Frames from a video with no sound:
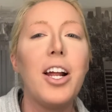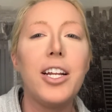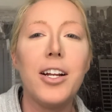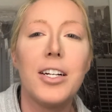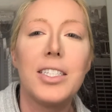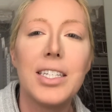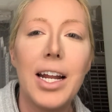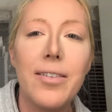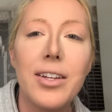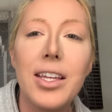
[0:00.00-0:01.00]
You're just gonna
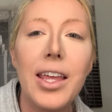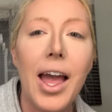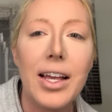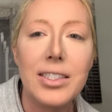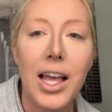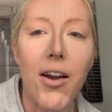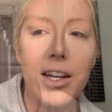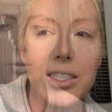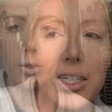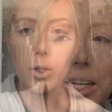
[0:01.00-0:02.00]
have to guess how I
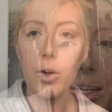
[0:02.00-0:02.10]
did it.